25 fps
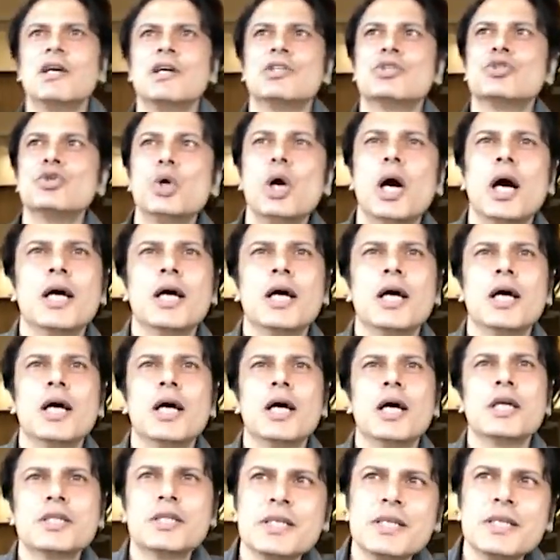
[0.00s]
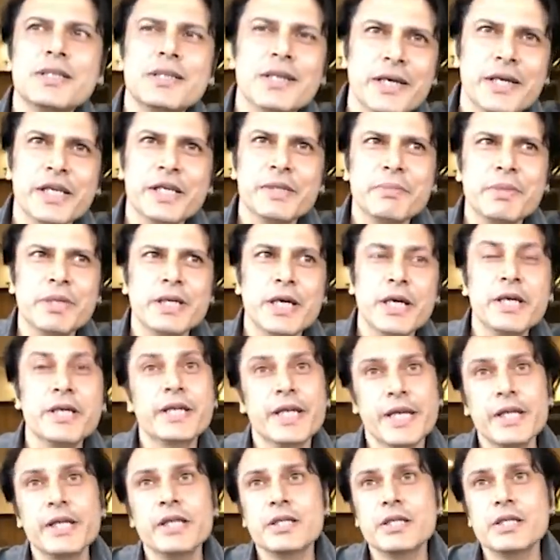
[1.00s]
So, aaj ki tarikh mein, yaar,
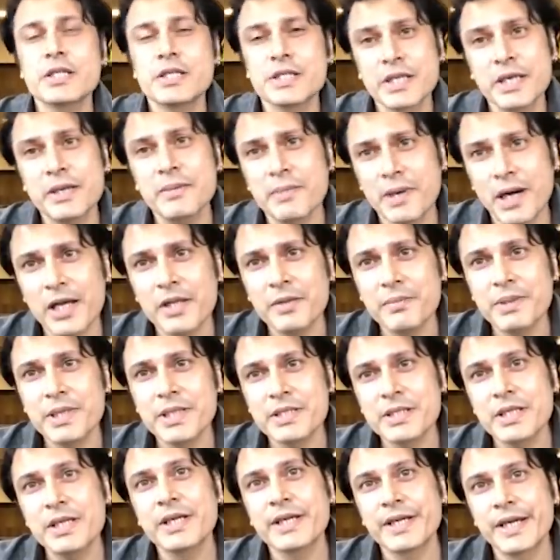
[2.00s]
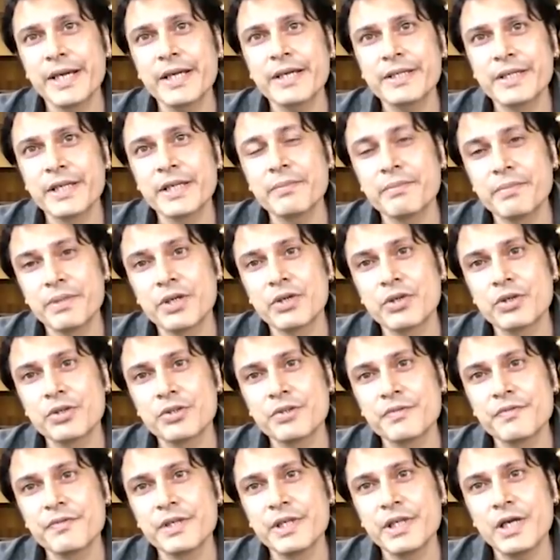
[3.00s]
10 years ke baad, it's a great thing because
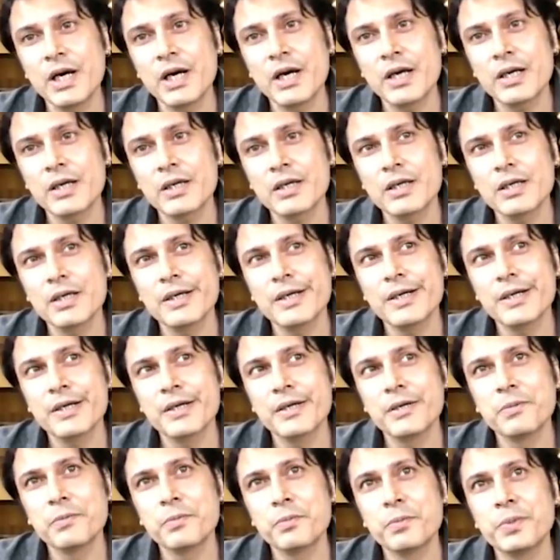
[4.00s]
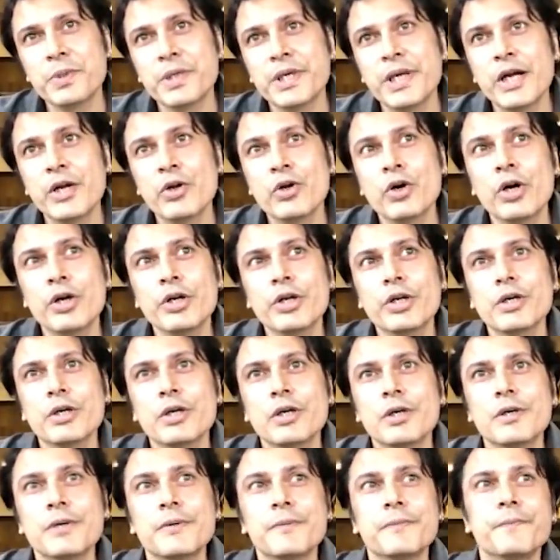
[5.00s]
we are not,
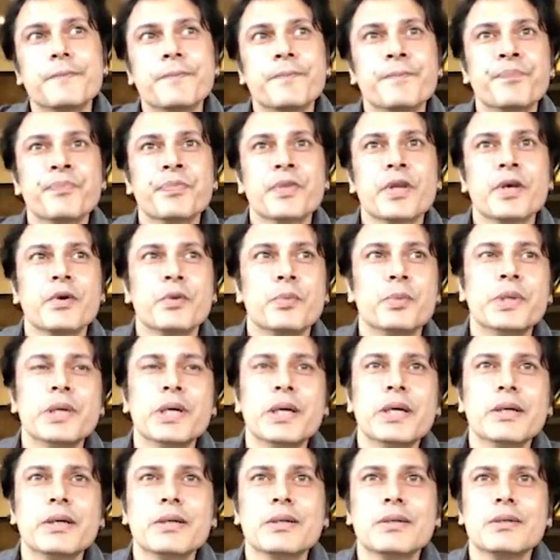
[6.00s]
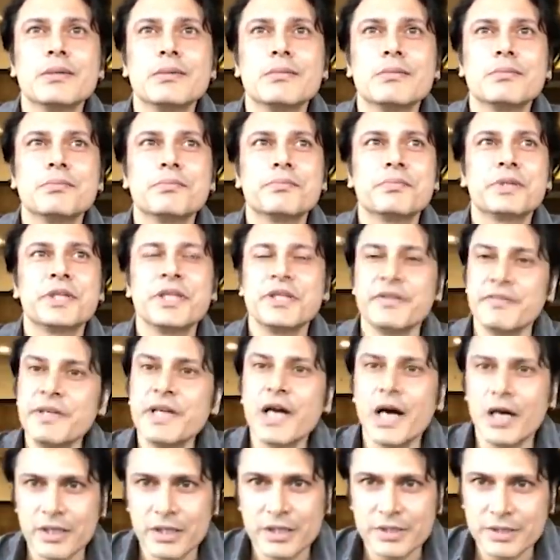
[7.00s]
we are TV
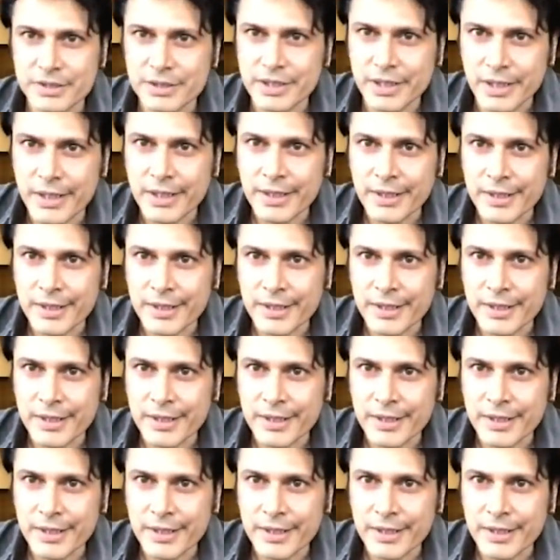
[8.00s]
artists. Yeah.